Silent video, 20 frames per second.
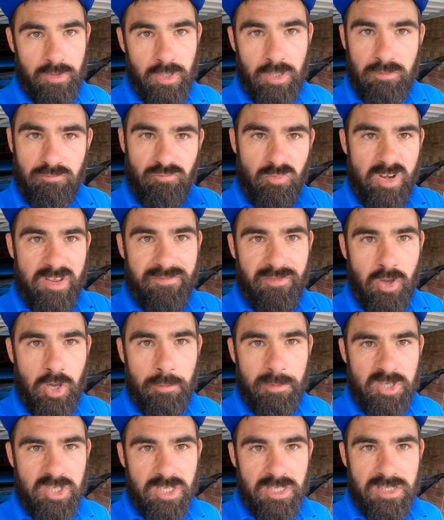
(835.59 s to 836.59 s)
that
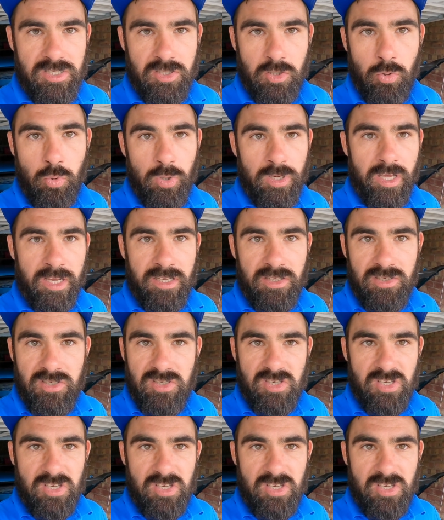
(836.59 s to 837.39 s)
refurbishes alternators,